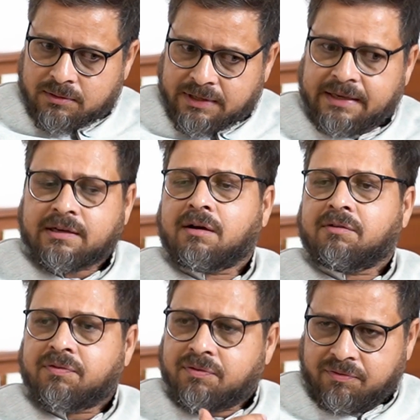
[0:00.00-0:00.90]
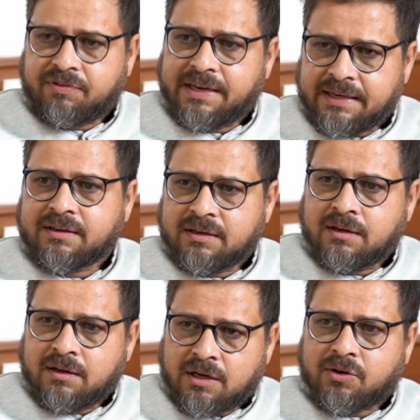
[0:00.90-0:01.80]
data feeding
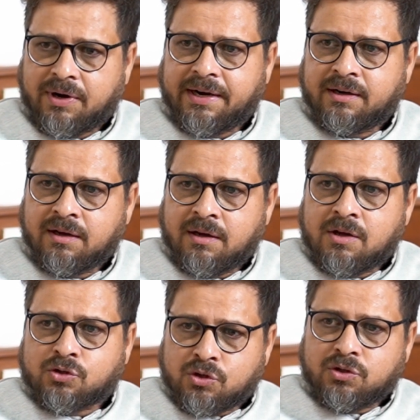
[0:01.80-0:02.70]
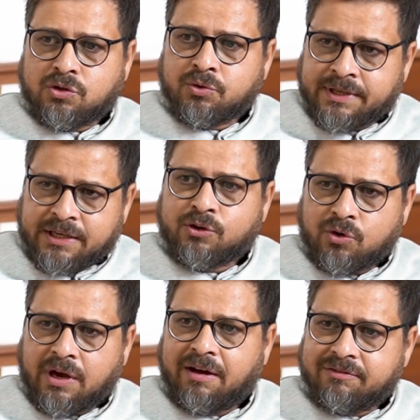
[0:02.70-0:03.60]
required. So, you need
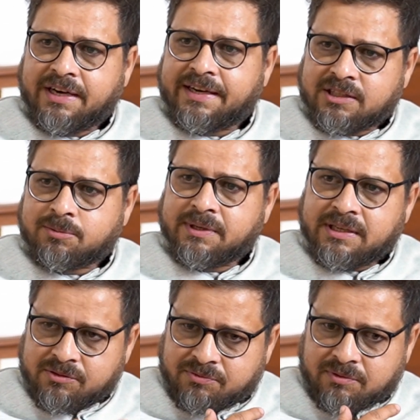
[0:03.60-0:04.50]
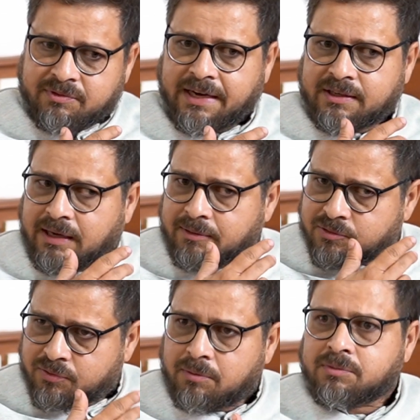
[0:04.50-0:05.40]
to have that experience that
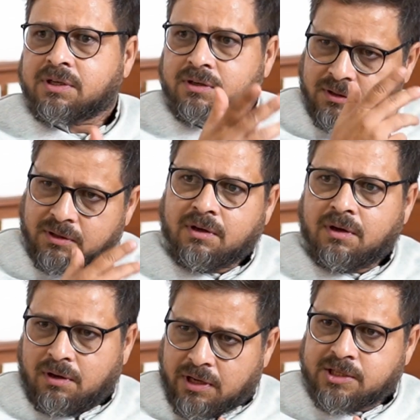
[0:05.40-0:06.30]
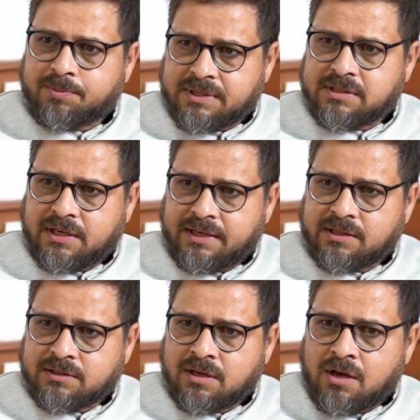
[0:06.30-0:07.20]
comes from the experienced
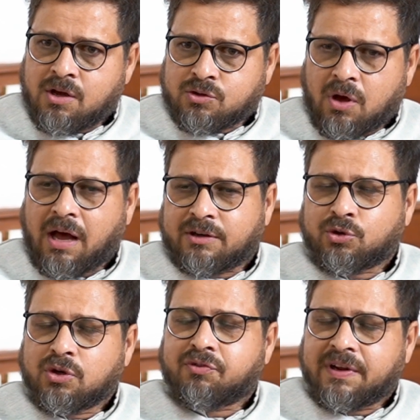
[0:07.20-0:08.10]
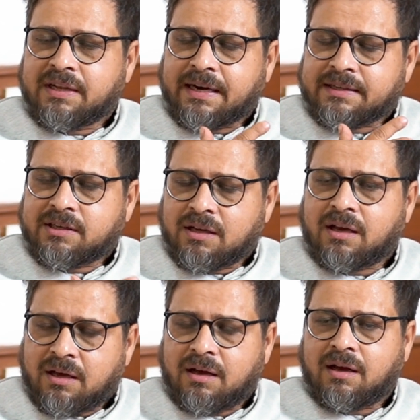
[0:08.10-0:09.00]
leaders. So, do you feel
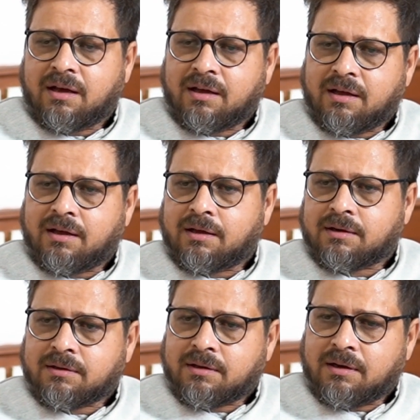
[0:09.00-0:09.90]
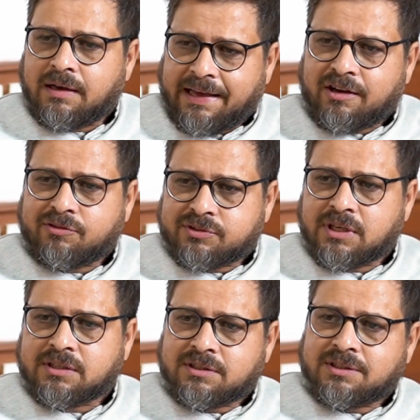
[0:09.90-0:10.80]
that lack of
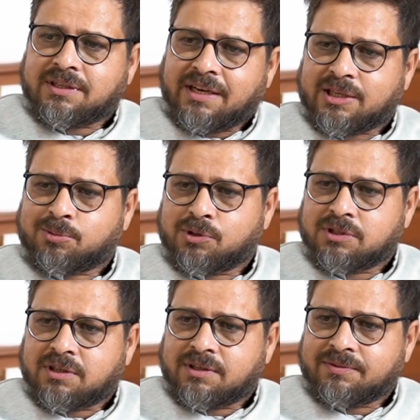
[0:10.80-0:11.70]
such exposure?